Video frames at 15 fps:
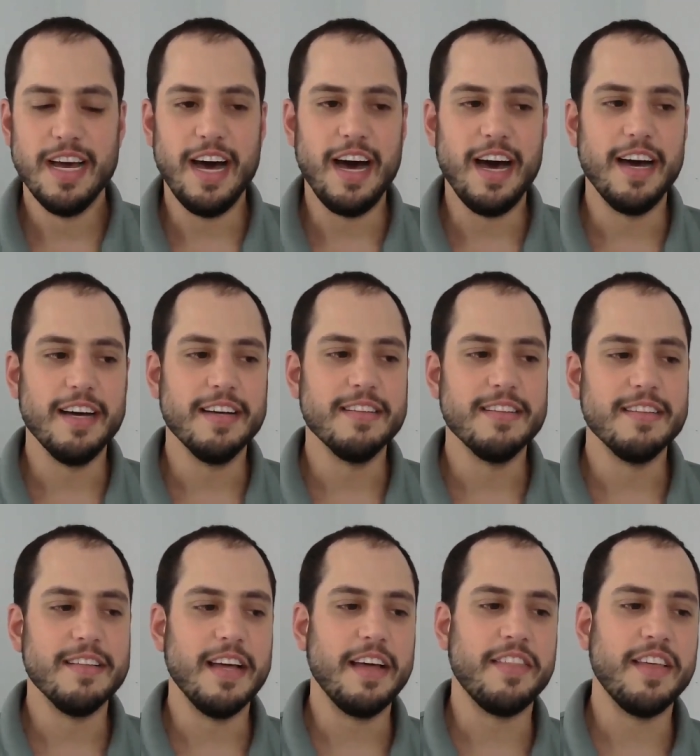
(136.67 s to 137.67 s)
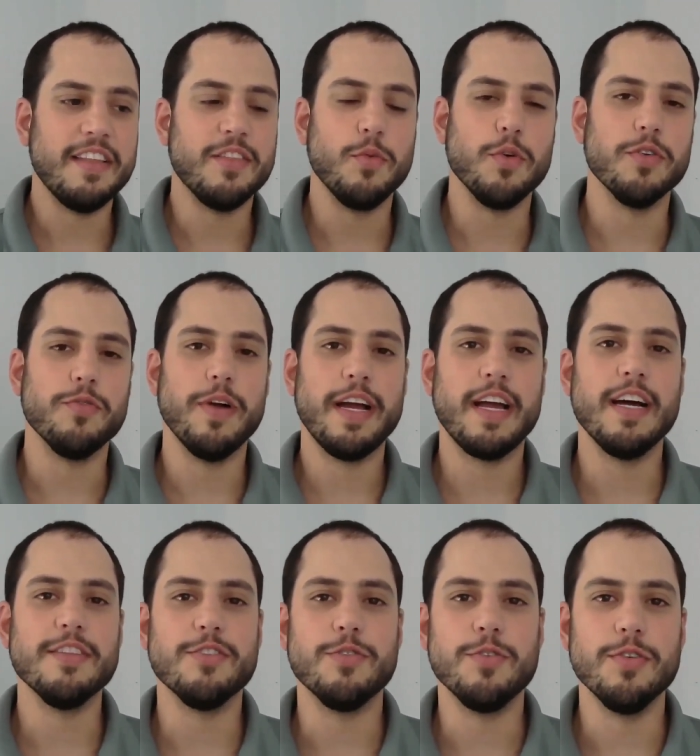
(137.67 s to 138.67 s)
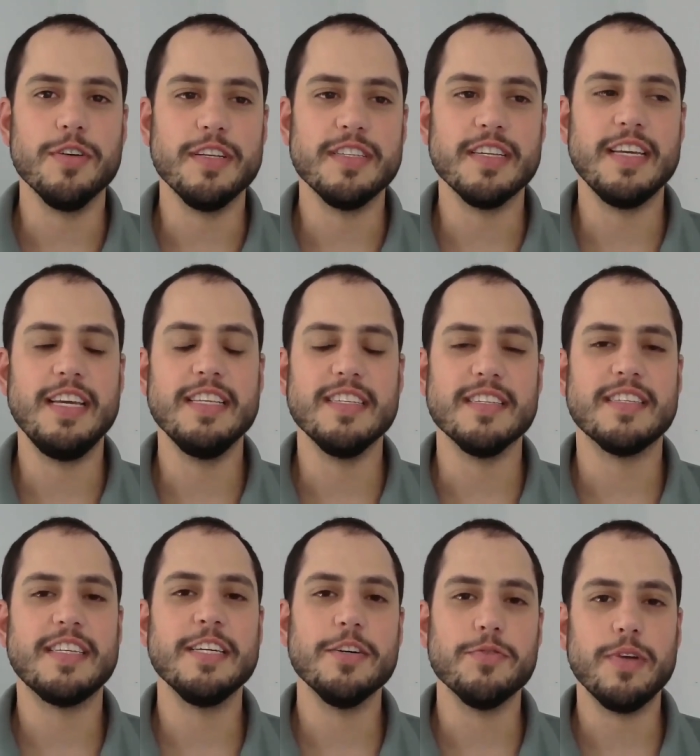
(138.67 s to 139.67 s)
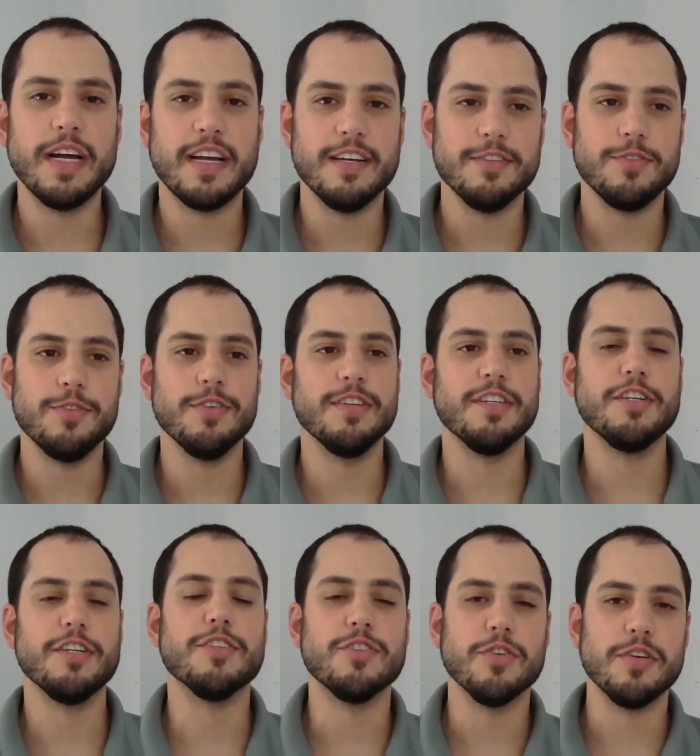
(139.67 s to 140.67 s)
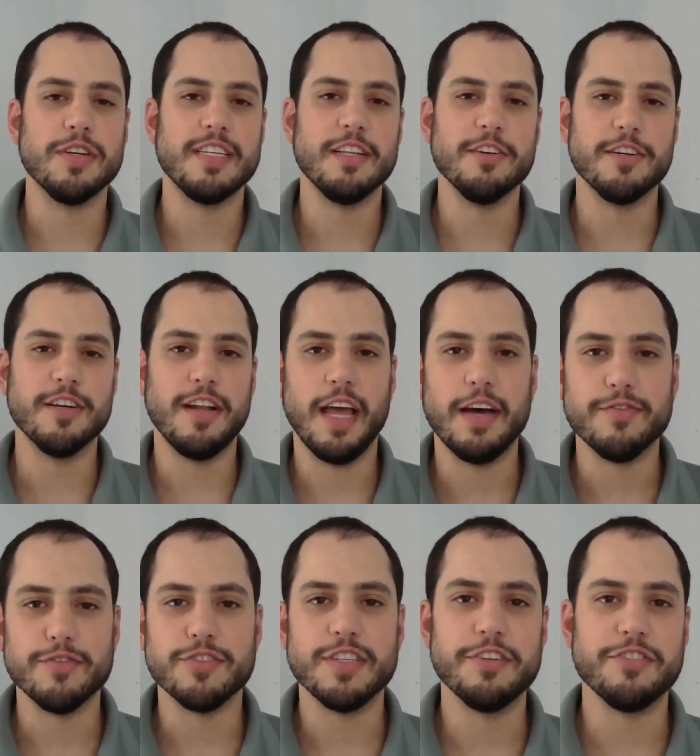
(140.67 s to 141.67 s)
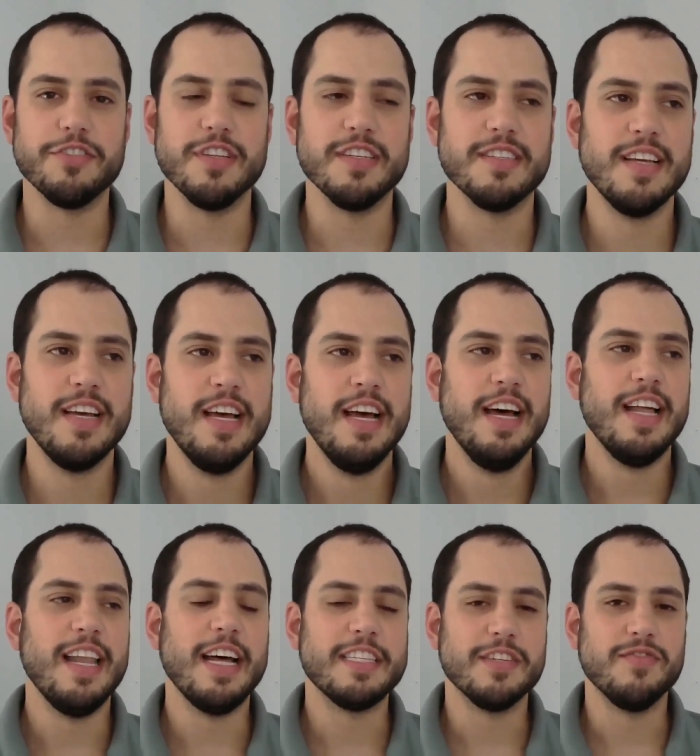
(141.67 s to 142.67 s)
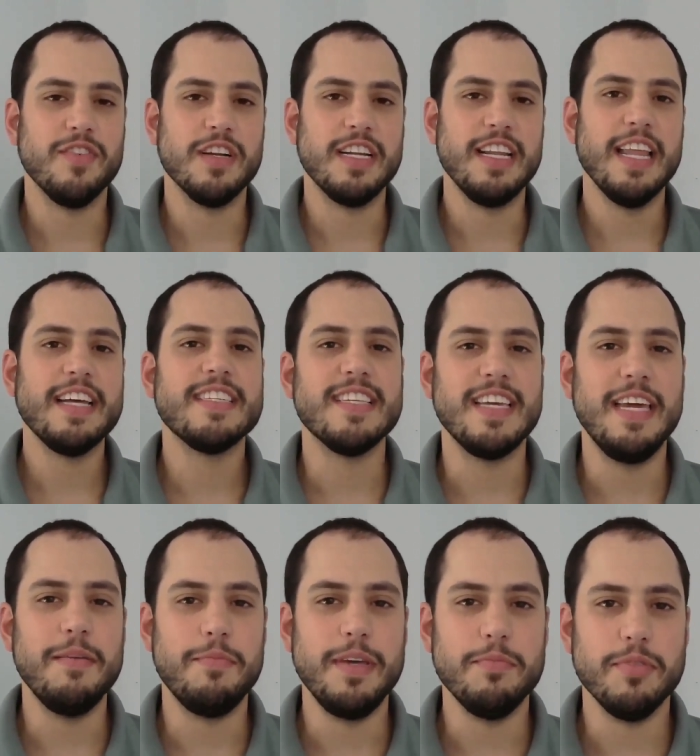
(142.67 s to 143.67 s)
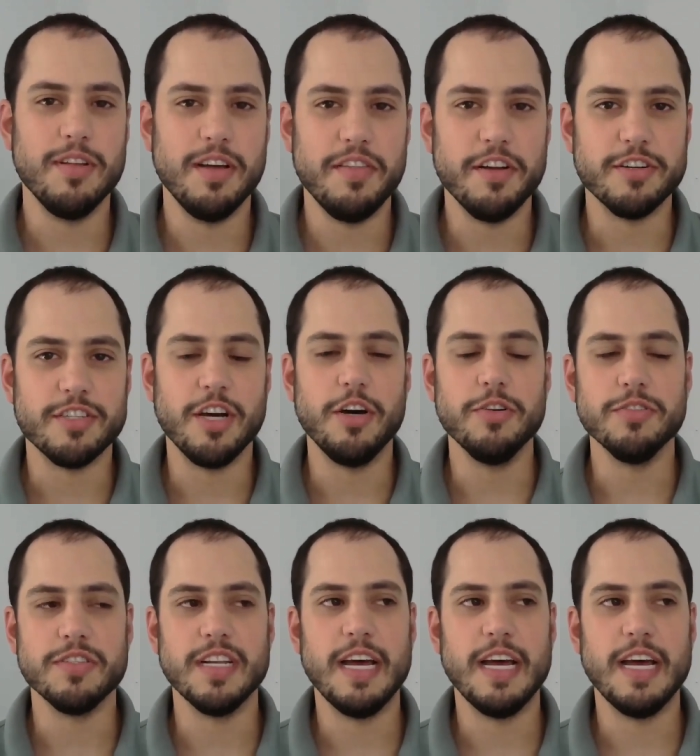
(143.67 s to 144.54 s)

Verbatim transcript: Uh, I think the word raconteur, he's a, he's a skilled raconteur. He's a good storyteller, good conversationalist, lots of fun. He likes to keep people on their toes.